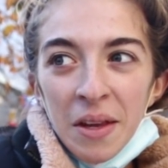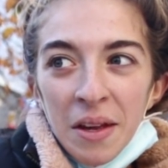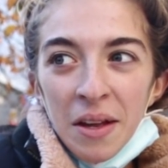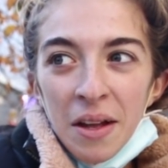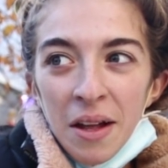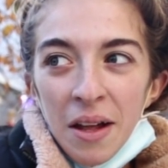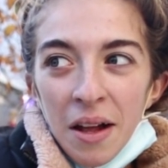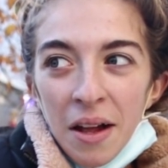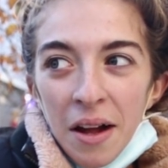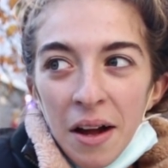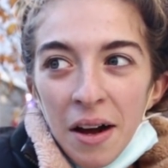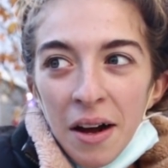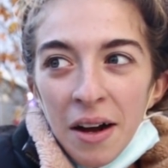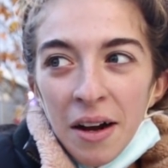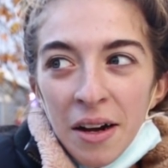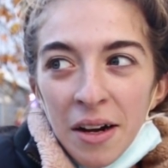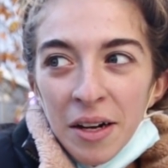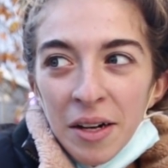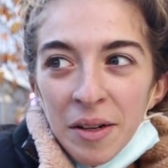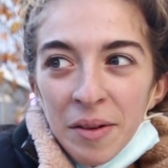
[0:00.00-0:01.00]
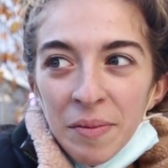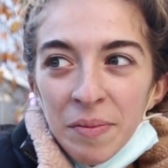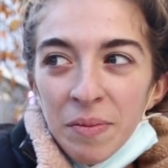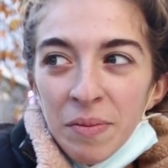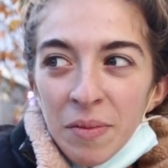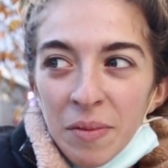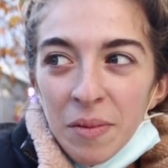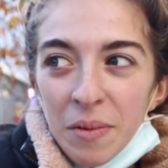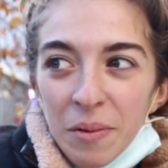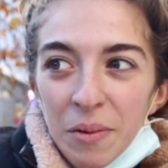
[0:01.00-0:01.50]

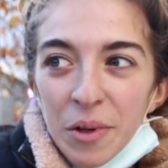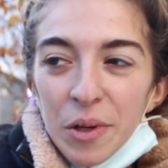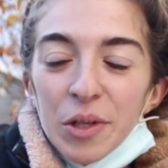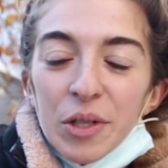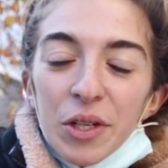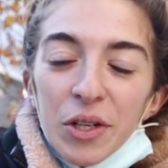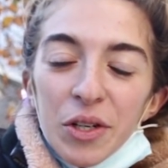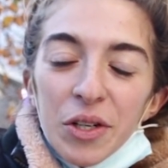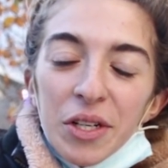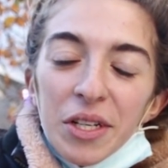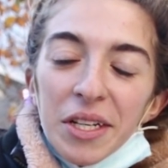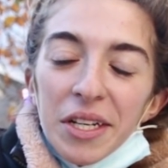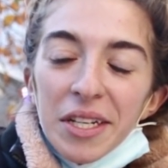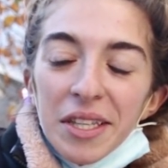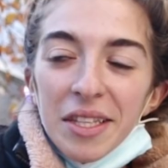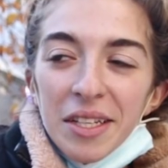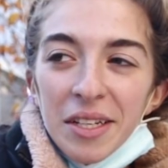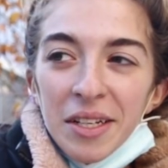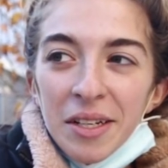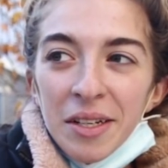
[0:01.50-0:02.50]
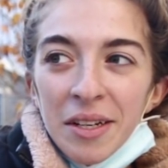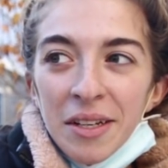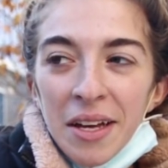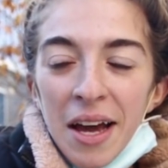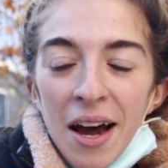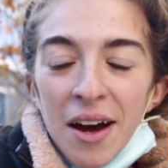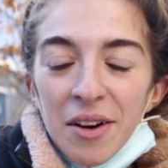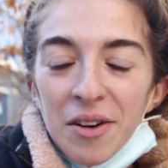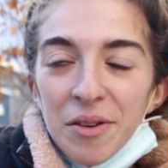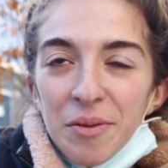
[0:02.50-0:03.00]
We would go to like the
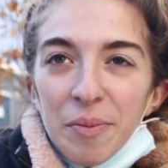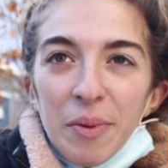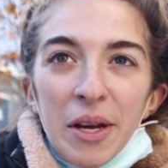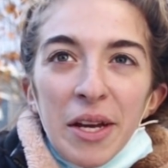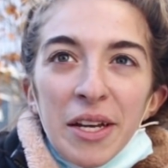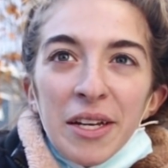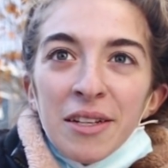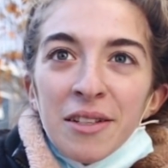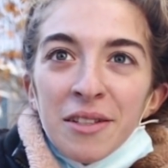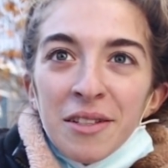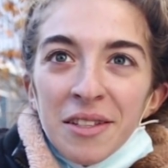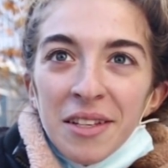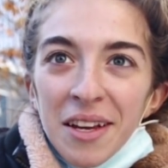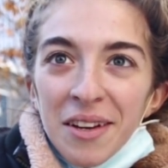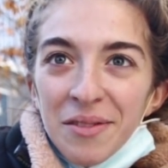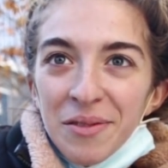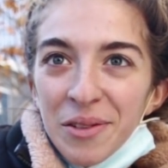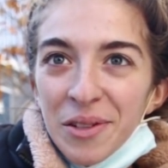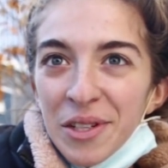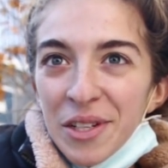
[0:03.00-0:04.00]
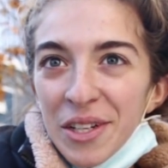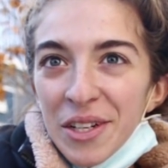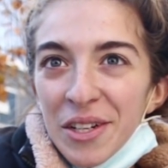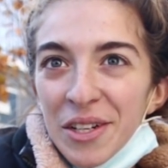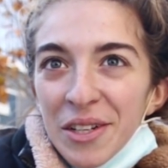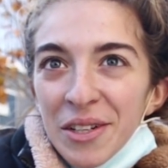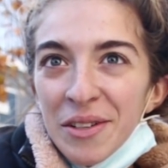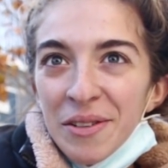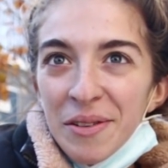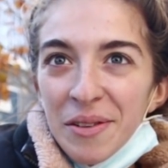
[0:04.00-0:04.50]
Outer Banks every
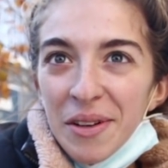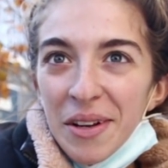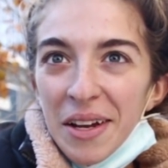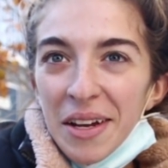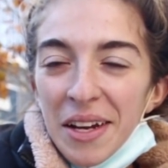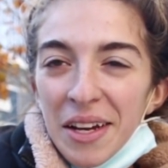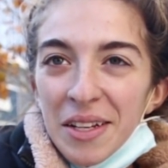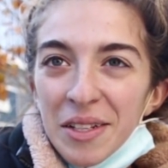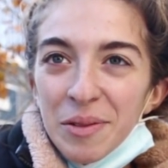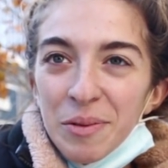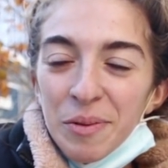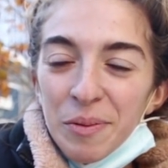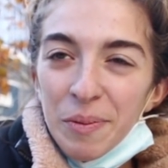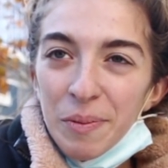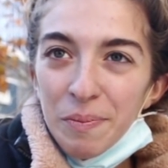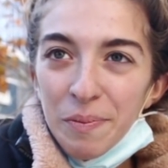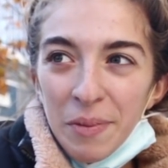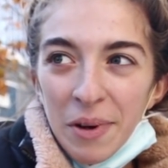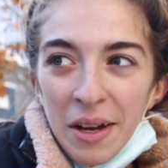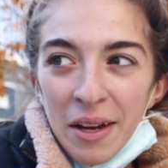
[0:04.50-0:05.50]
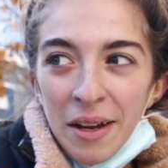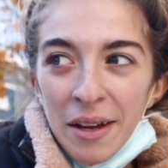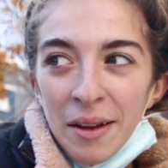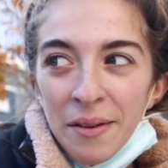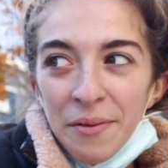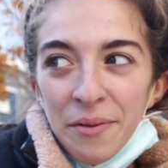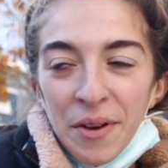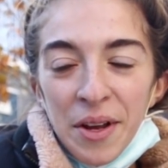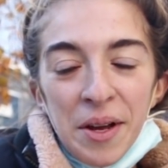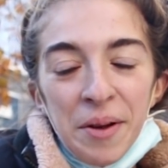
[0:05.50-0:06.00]
year. I guess
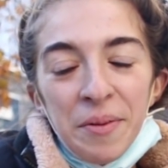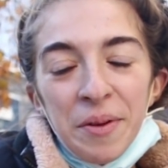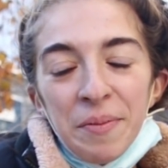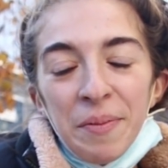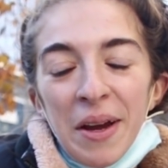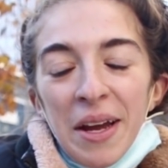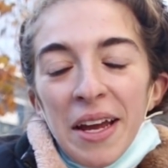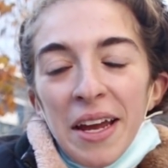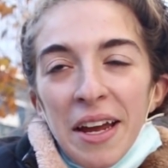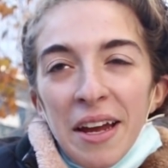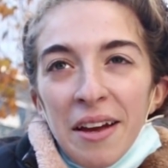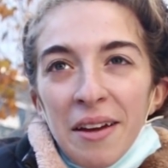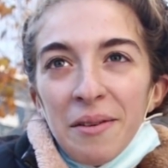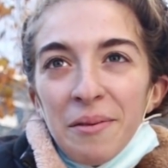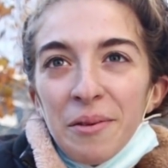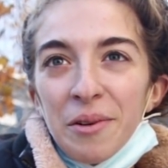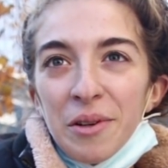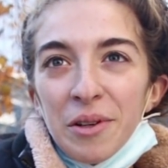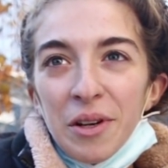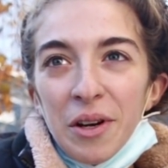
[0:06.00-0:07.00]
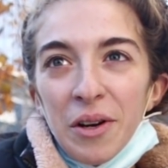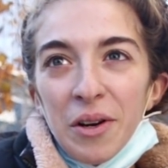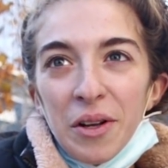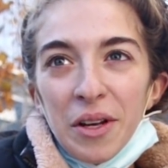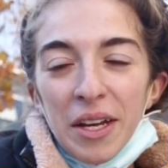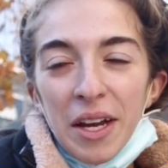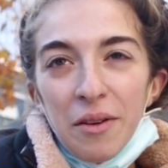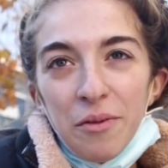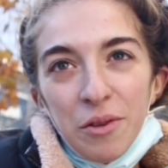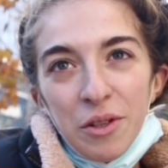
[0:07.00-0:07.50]
my family, my aunt, we would go
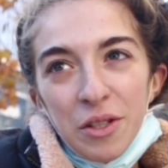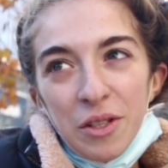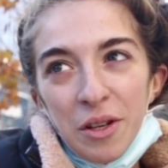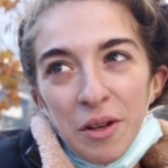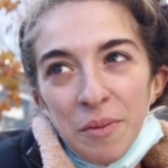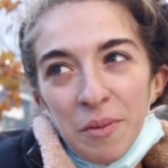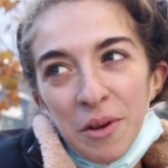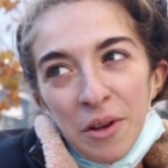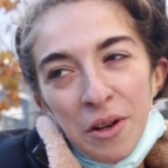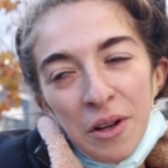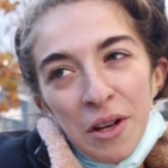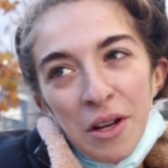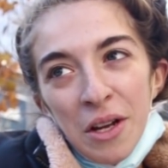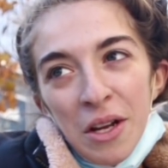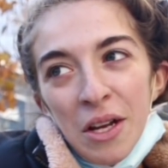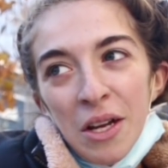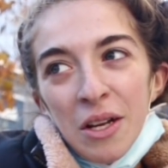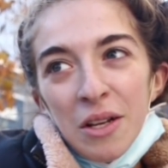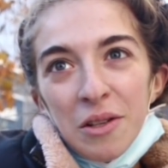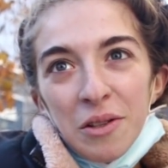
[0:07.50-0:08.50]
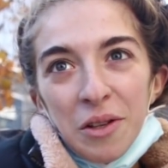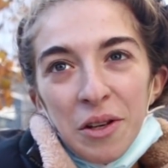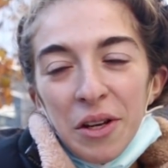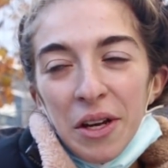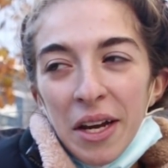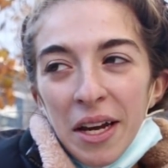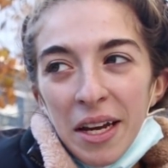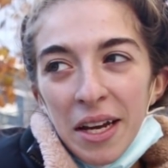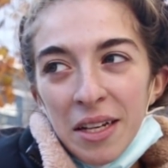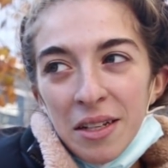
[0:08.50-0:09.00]
like every summer. So
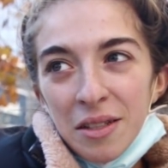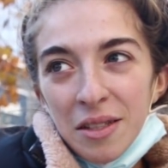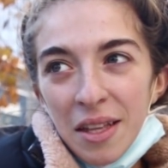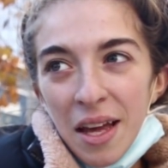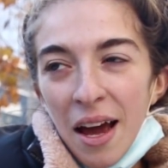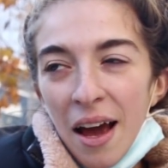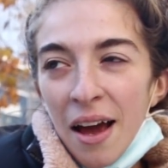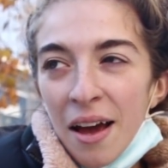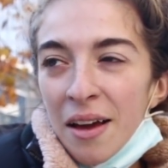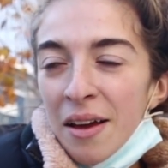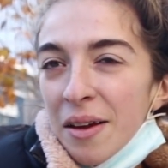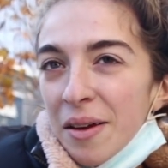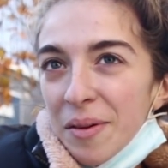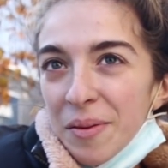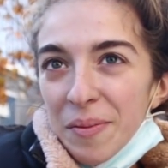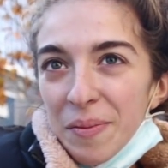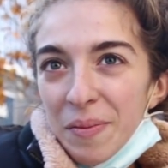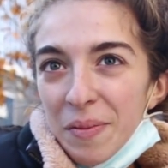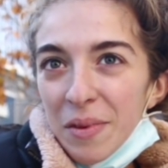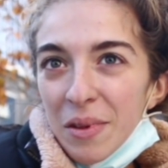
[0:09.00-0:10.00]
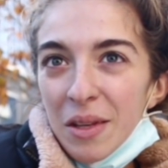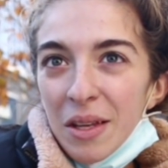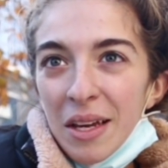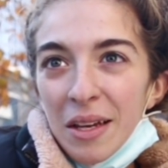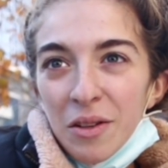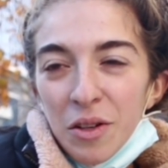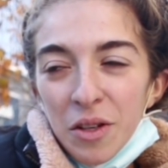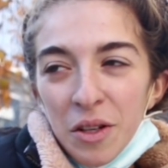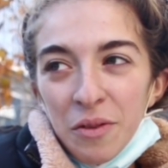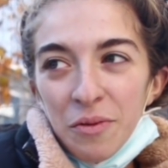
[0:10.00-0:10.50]
like, I guess that,
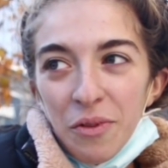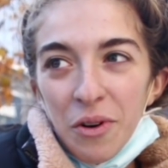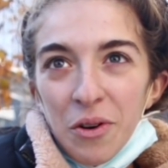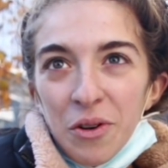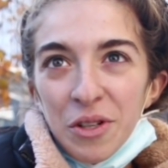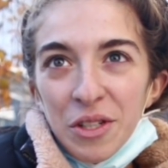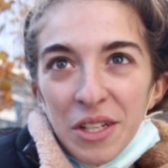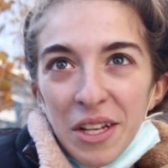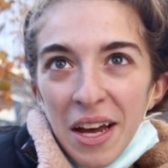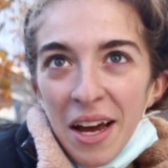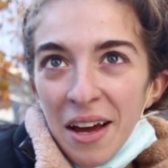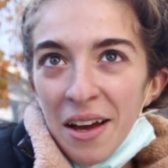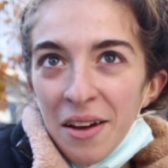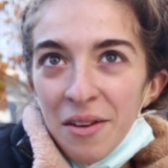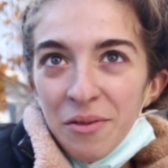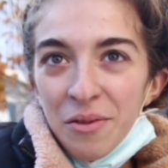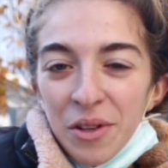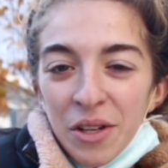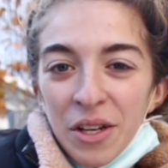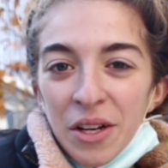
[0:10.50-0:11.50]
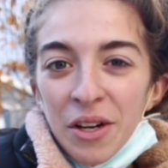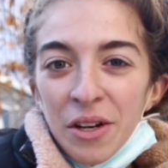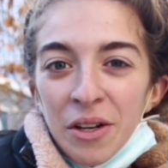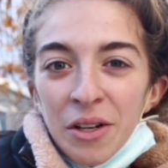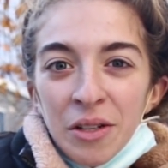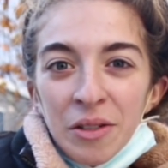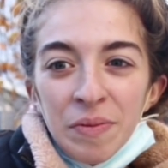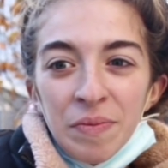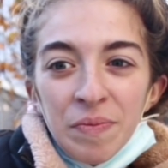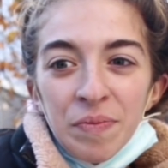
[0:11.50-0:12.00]
like, looking forward to that every
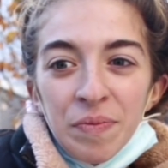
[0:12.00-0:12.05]
year.